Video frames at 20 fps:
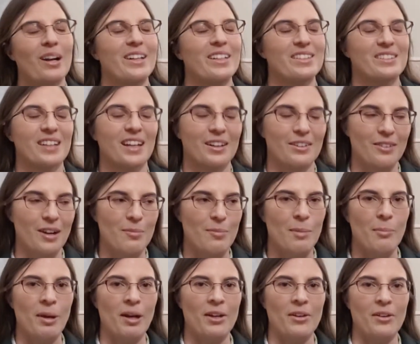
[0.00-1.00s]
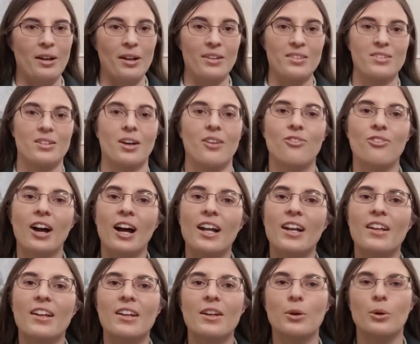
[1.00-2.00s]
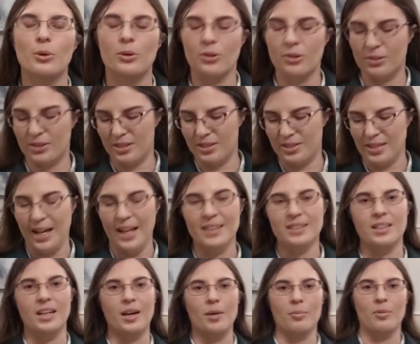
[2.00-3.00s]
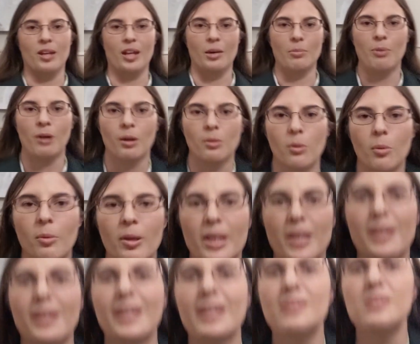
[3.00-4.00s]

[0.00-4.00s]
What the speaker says: I just got to wrap my mind around it. So I finally ordered the size up that I probably need to